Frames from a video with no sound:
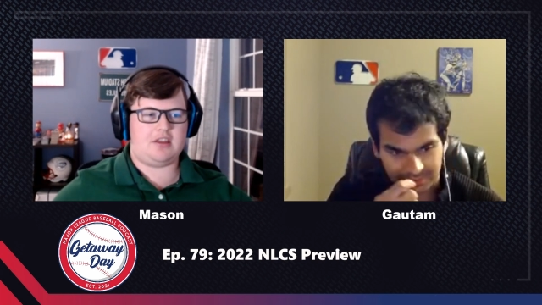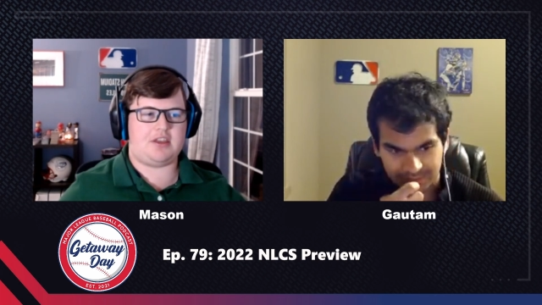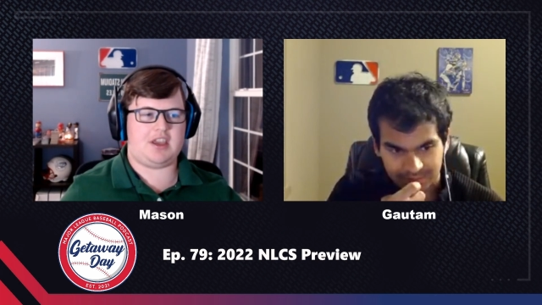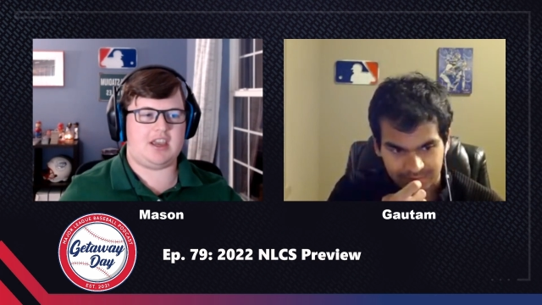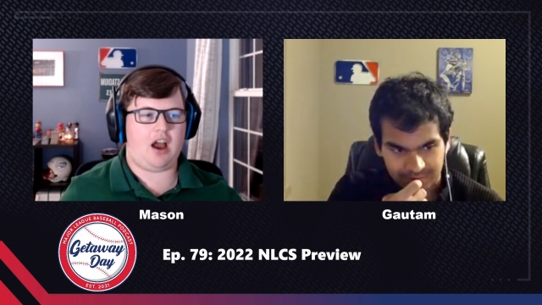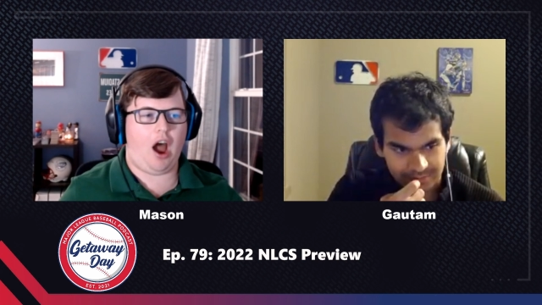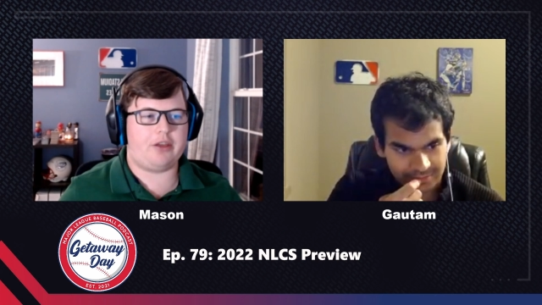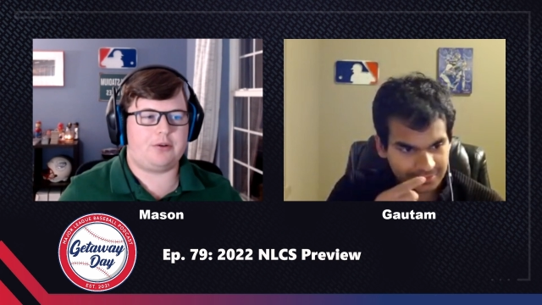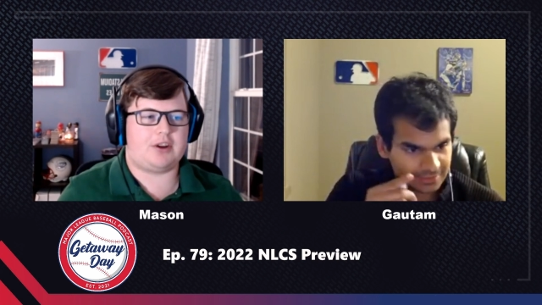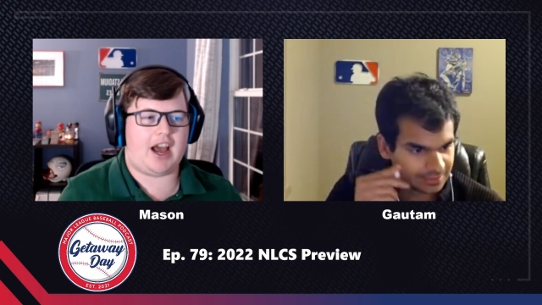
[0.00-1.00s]
Speaker 1: the
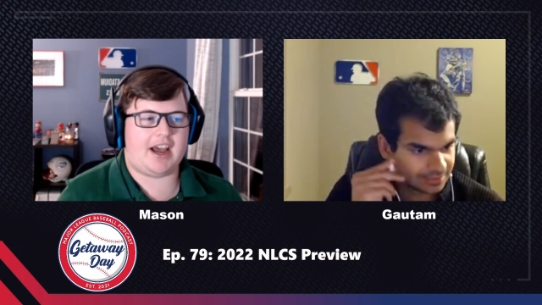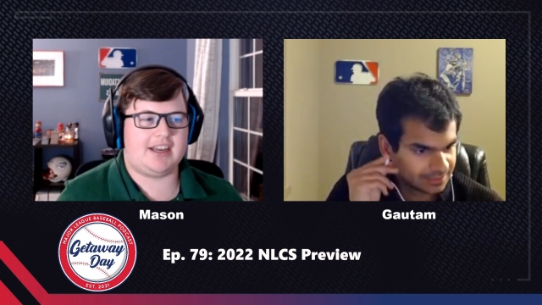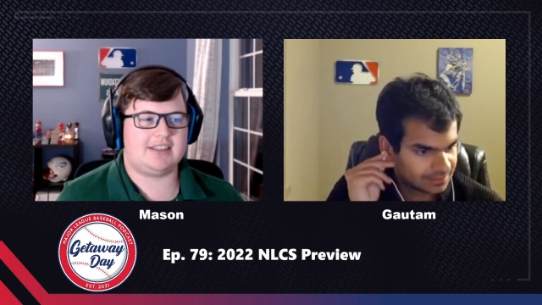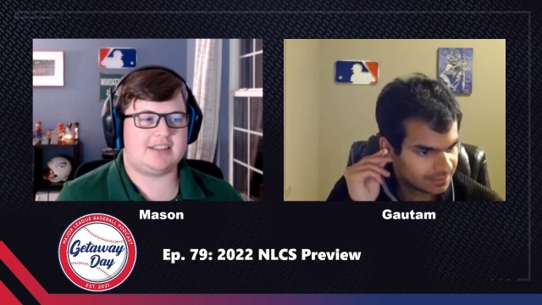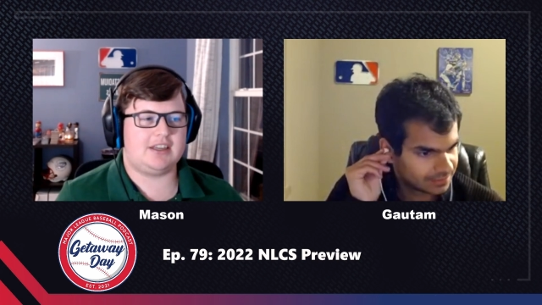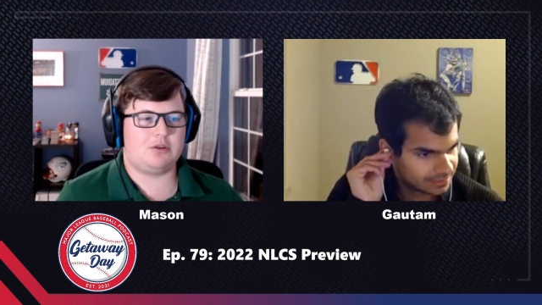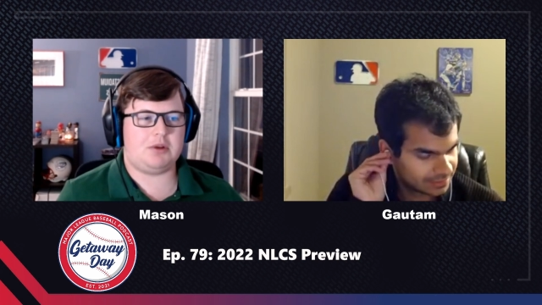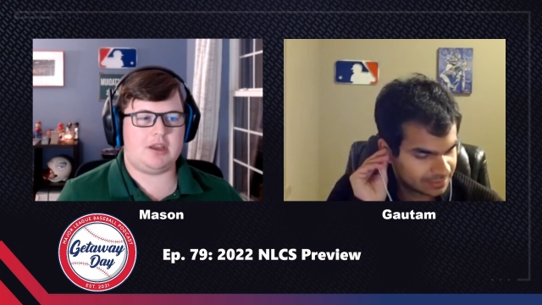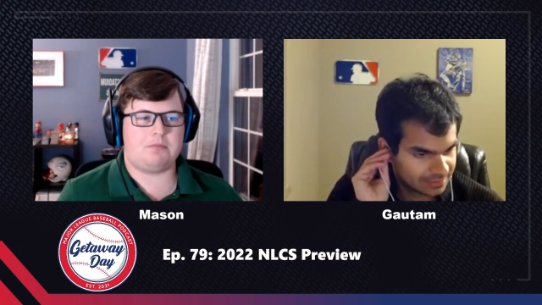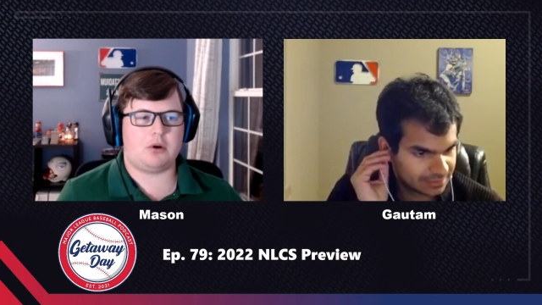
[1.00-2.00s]
other guys that are
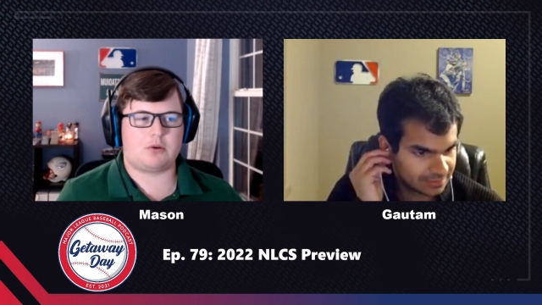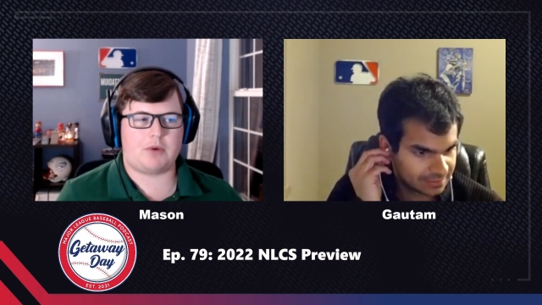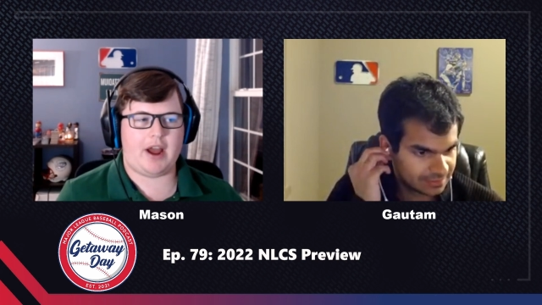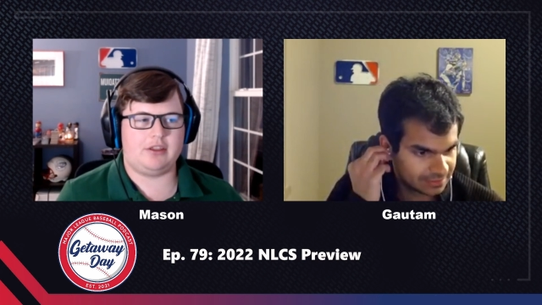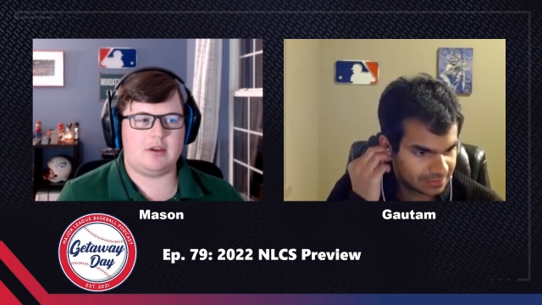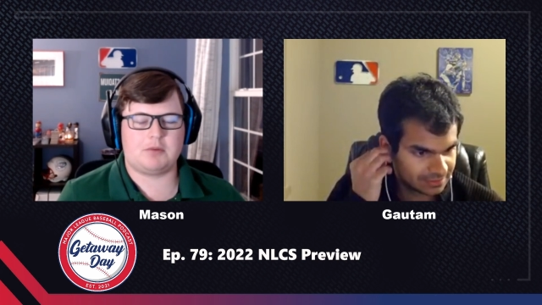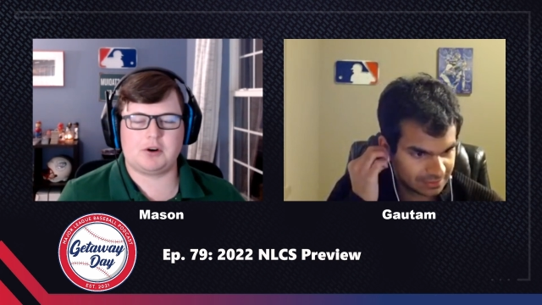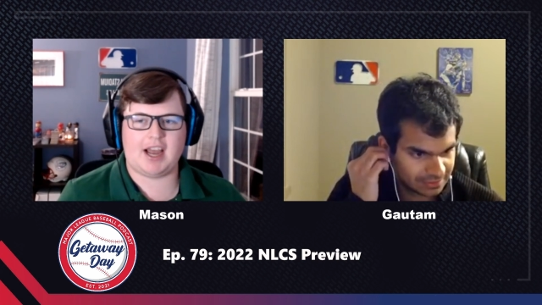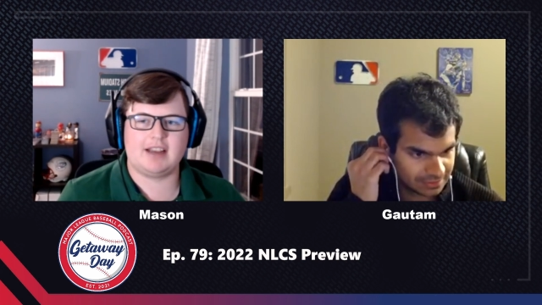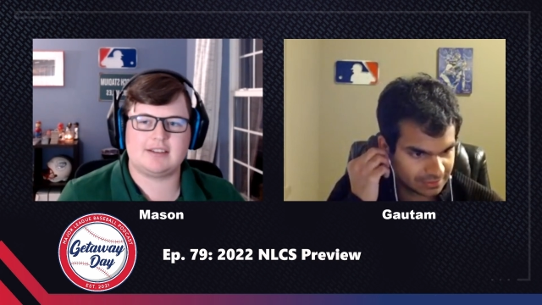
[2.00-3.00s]
being put around them
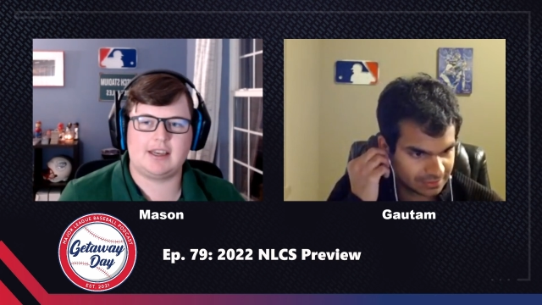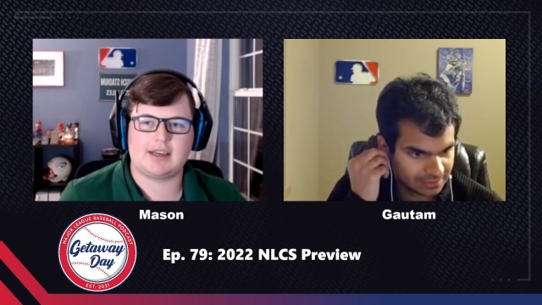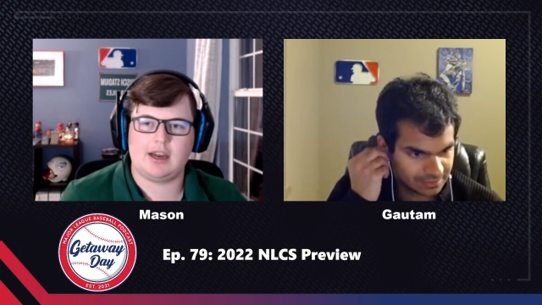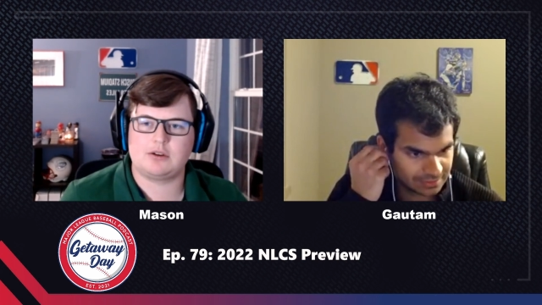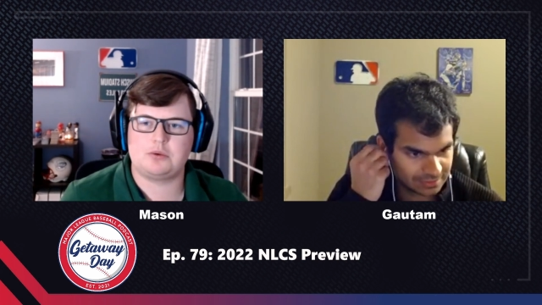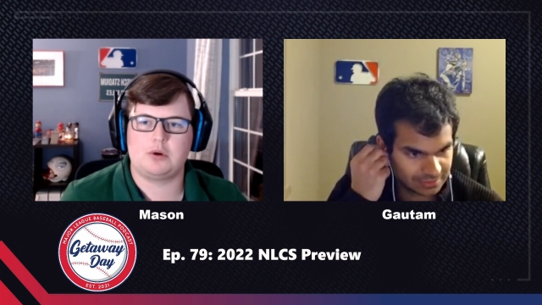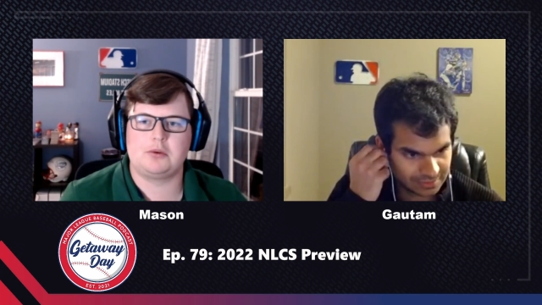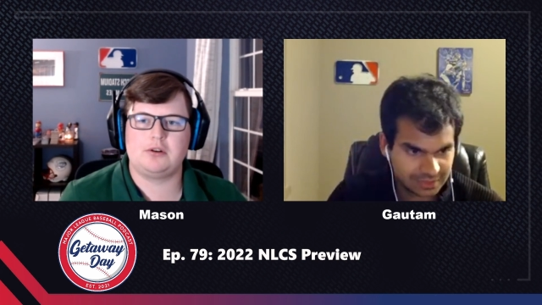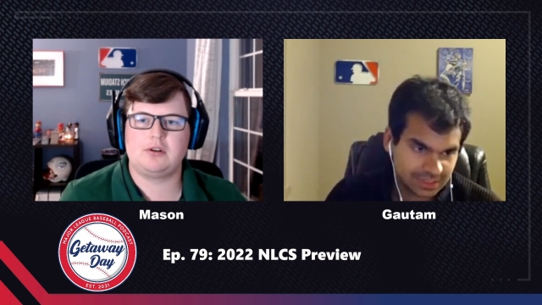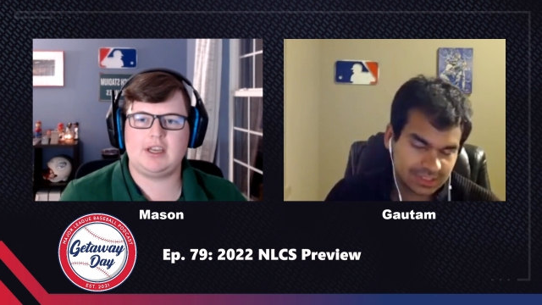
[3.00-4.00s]
are guys like Kyle
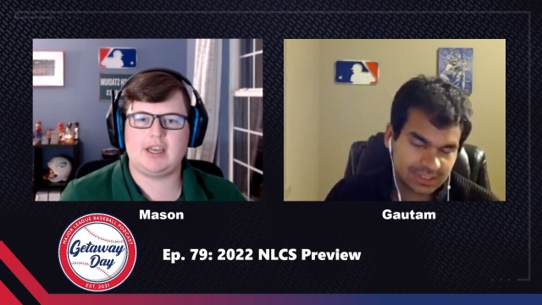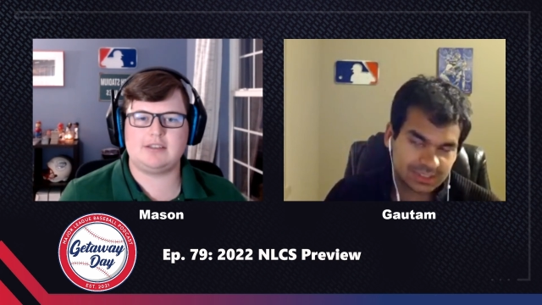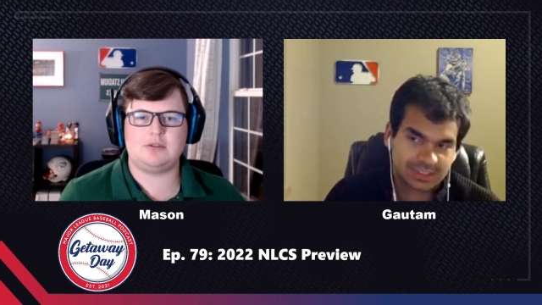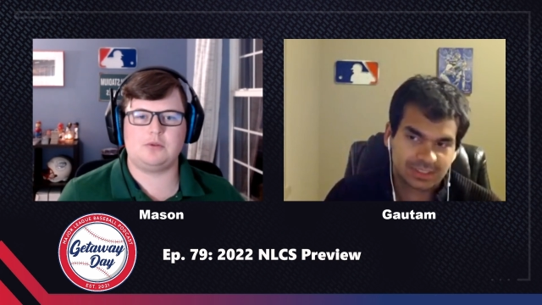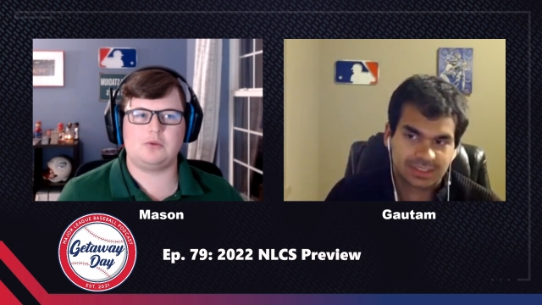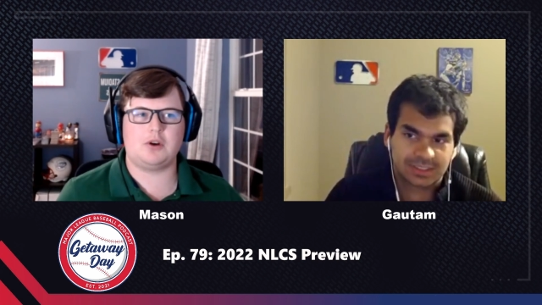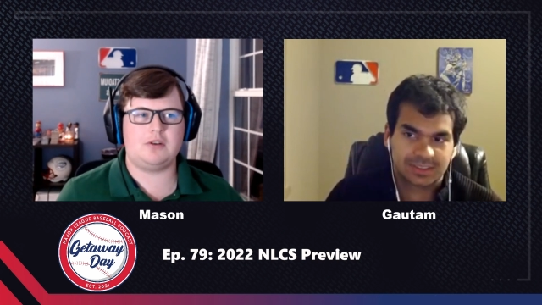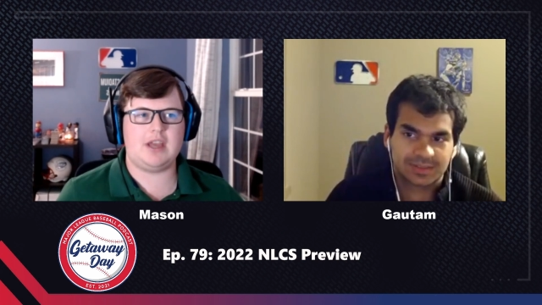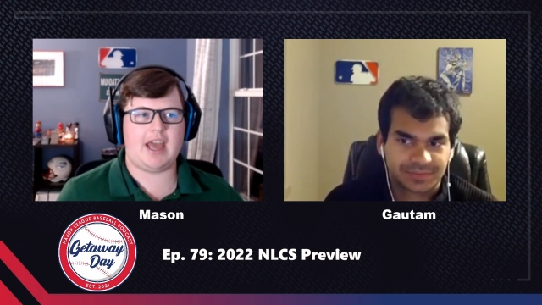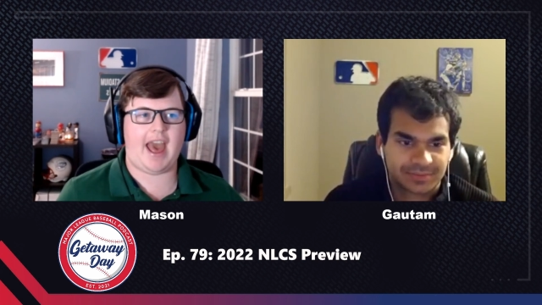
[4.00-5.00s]
Schwarber, guys who
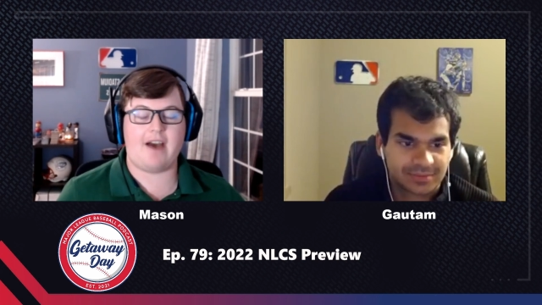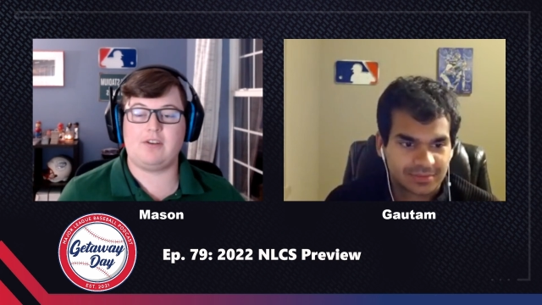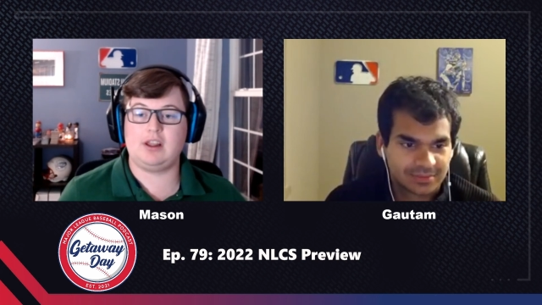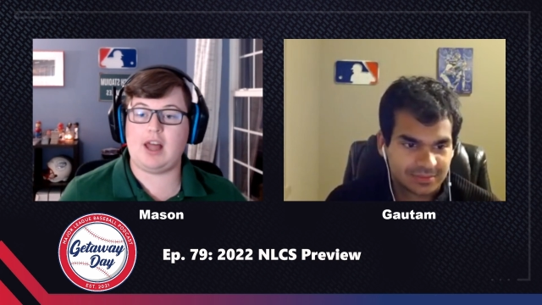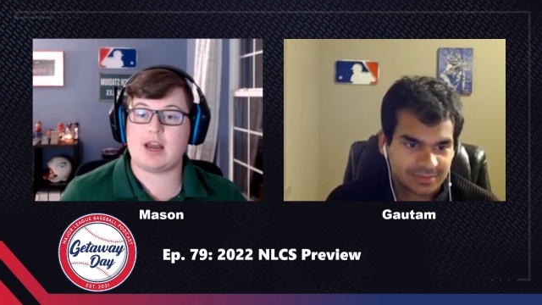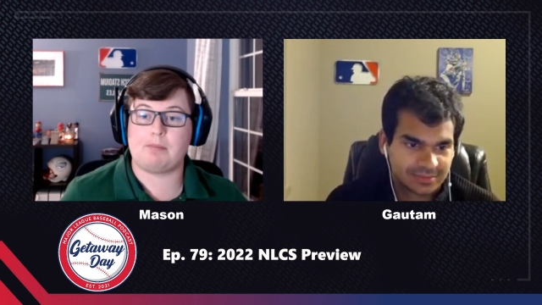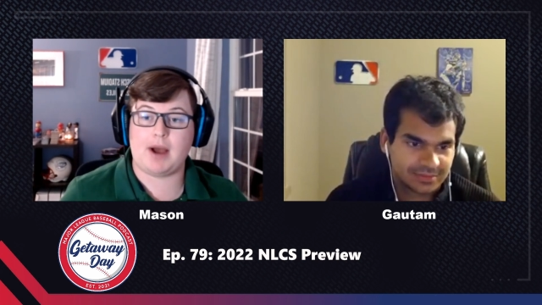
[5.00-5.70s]
have a lot of